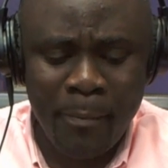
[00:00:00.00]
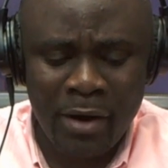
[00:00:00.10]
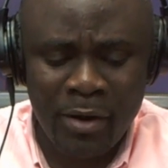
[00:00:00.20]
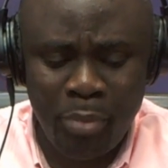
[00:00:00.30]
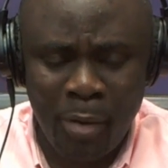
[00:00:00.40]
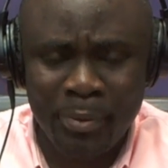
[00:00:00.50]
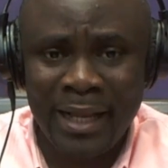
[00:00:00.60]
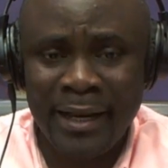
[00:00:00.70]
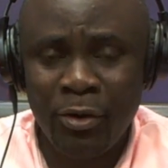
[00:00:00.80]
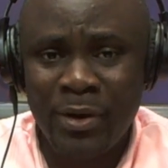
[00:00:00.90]
Opare,
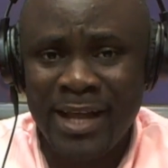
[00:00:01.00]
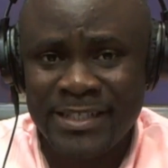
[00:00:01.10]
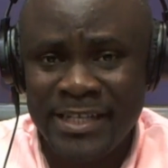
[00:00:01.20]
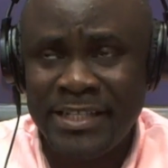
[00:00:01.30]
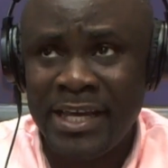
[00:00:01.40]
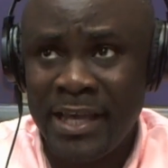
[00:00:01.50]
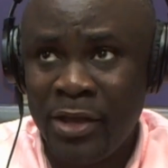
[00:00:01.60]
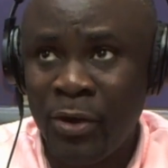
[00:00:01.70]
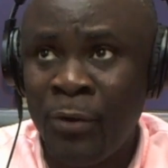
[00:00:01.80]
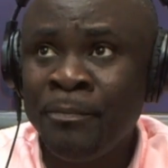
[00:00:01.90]
popularly known as DJ
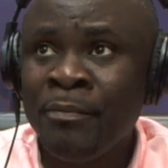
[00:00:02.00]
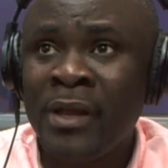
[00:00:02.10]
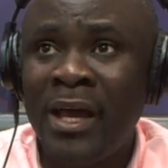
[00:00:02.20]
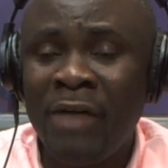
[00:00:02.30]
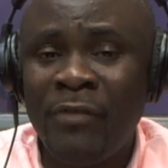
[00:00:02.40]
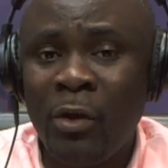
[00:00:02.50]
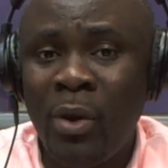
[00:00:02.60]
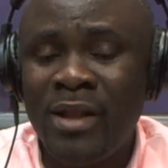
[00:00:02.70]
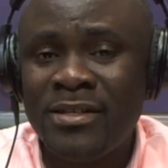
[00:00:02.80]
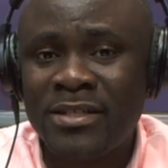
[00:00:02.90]
Yayo, and a
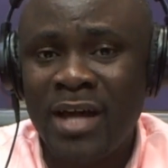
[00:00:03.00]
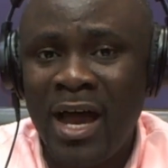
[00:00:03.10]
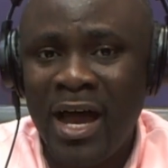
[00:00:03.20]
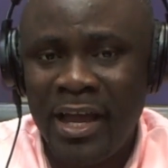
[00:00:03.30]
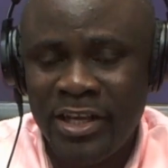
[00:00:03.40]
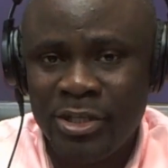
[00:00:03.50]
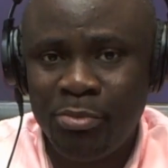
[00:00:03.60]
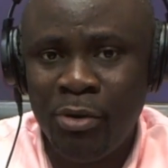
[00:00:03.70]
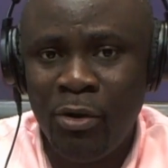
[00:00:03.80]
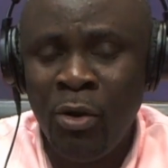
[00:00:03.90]
Queen Star in
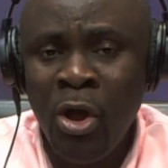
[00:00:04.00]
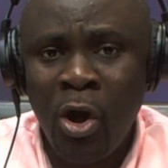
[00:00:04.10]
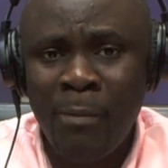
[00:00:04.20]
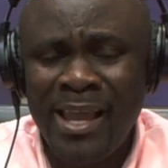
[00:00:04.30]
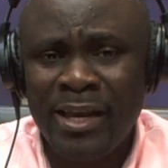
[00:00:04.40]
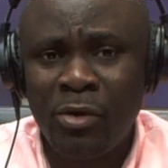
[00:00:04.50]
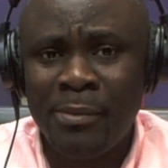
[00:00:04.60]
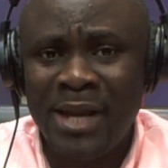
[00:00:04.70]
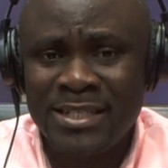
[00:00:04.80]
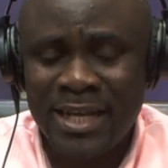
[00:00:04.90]
Japan. Oma Hine
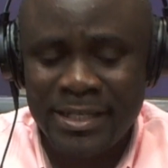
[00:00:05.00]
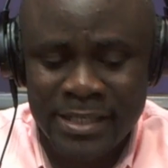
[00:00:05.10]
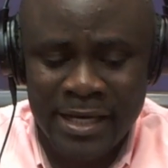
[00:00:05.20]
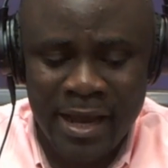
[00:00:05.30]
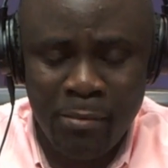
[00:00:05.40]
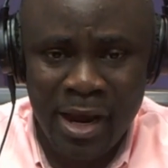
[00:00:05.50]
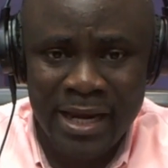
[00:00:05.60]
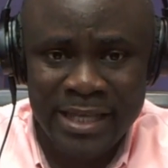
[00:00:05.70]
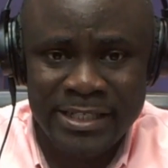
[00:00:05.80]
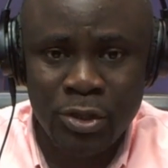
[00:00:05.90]
Kwabena Sante Ebo
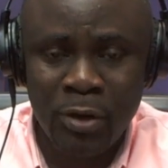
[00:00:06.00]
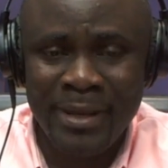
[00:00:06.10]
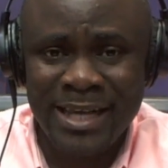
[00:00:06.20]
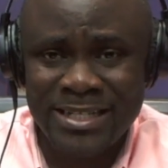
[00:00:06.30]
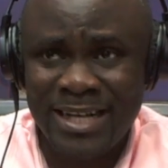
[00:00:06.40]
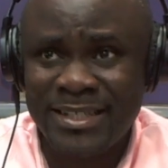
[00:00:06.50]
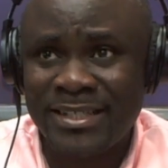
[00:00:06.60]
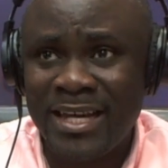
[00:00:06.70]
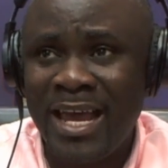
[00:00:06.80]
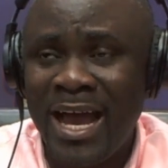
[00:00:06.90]
Chidom. Yet that's to
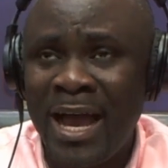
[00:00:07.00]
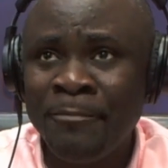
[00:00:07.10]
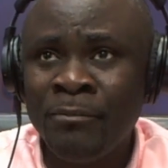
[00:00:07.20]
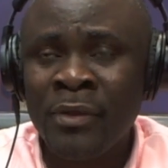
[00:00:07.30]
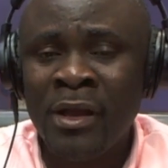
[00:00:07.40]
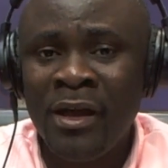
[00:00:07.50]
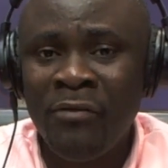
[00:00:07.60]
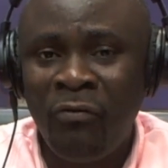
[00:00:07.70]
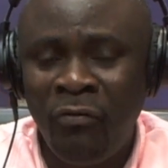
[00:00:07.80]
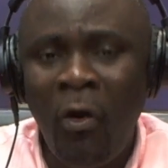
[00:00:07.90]
say
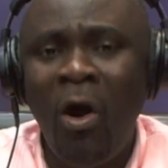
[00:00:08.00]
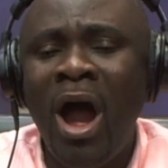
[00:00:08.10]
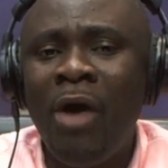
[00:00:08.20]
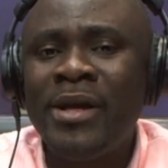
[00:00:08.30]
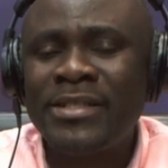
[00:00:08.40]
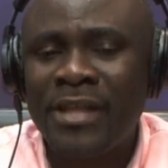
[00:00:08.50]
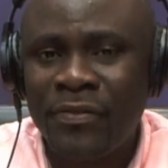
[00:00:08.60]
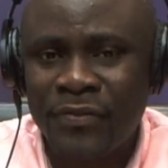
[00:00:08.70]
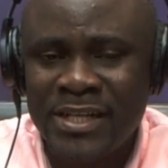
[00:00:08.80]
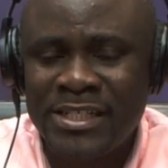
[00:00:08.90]
4 hours
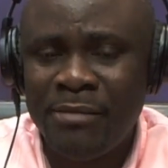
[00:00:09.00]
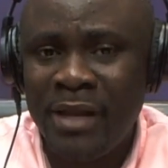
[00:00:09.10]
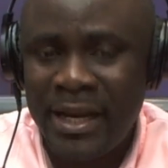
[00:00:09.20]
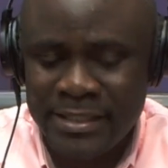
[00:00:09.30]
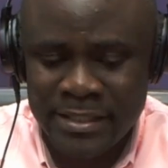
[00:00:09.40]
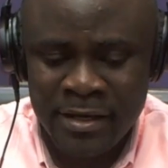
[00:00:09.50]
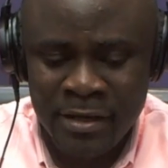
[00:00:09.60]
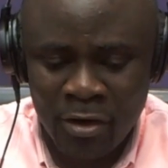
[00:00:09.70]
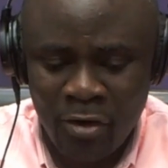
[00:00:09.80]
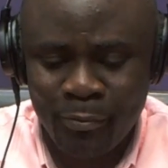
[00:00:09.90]
30 minutes
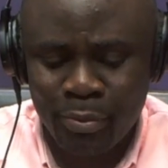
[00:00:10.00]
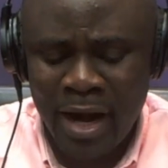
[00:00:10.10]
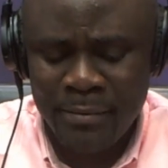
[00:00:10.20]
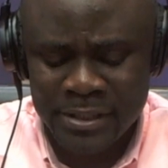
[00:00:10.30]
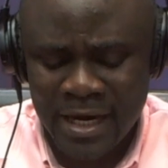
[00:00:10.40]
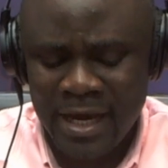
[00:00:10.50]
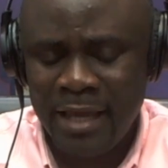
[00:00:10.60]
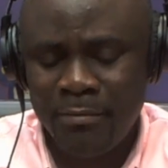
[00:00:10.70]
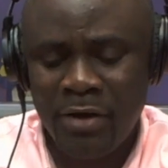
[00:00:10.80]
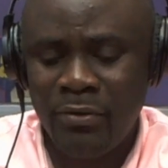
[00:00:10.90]
of prime
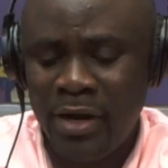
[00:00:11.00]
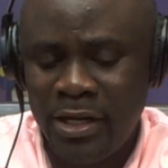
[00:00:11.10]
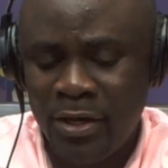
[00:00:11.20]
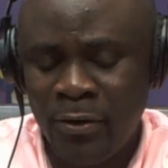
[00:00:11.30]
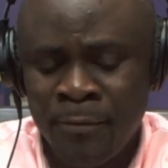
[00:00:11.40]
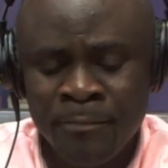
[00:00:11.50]
time radio.